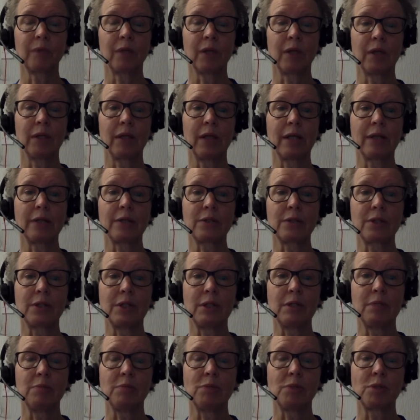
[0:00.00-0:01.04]
And that
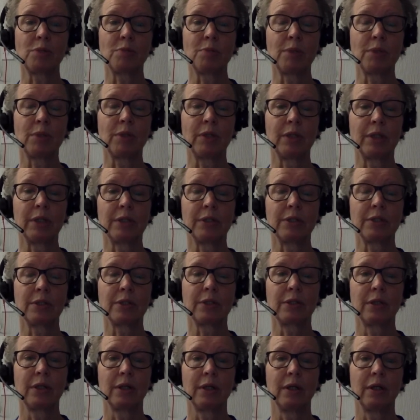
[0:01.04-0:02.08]
team spirit
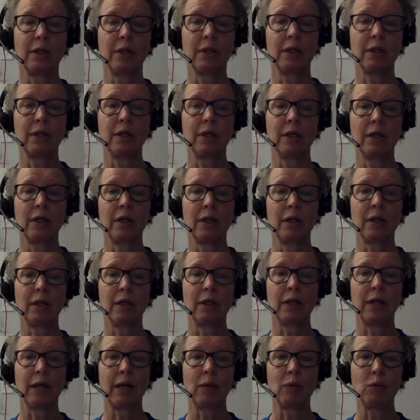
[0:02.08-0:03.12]

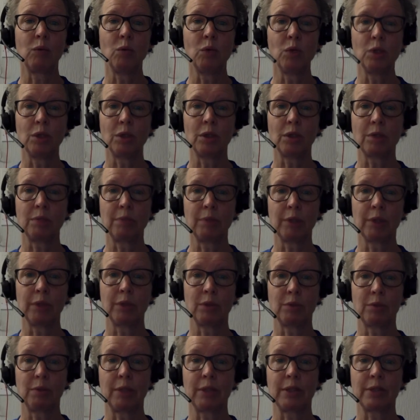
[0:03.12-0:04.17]
and that work
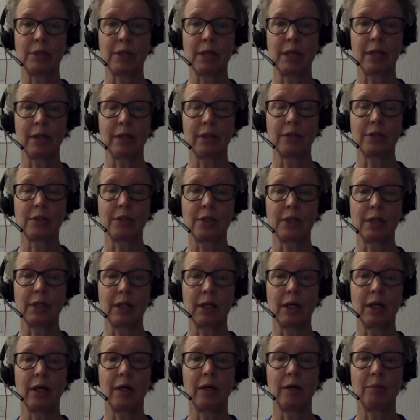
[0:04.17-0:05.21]
mode
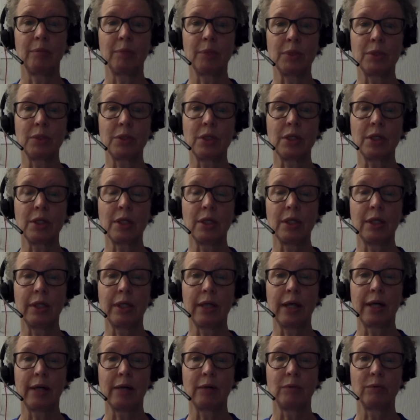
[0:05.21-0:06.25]
mentality are particularly
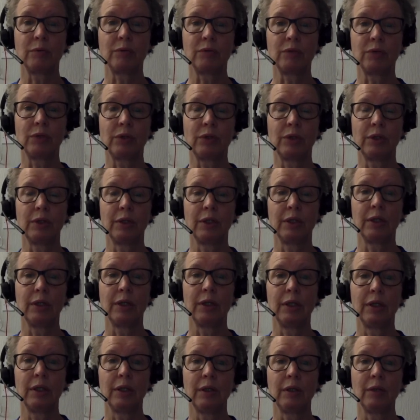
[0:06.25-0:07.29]
helpful
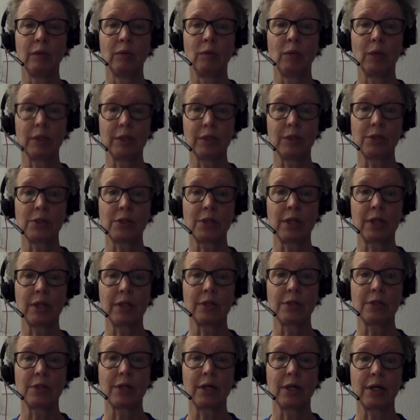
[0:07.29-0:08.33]
when the
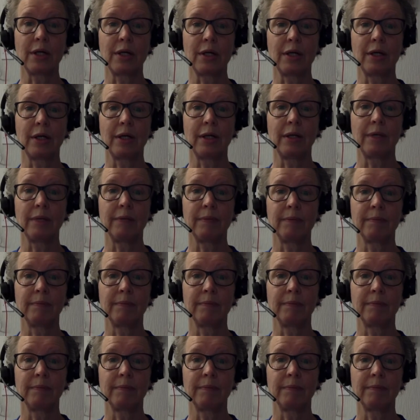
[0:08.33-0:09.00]
stakes are high.